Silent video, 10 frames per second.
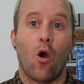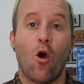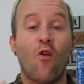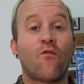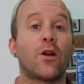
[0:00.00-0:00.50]

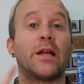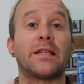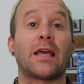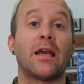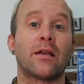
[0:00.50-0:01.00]
Over
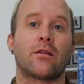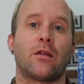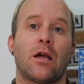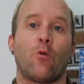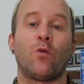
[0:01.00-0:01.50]
in
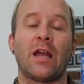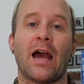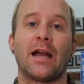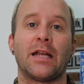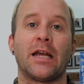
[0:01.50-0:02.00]
Canada, we
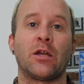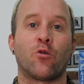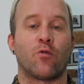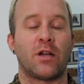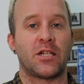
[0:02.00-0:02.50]
had a
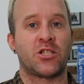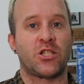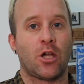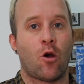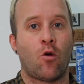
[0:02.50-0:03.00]
great
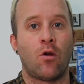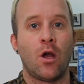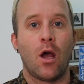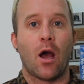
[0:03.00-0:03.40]
show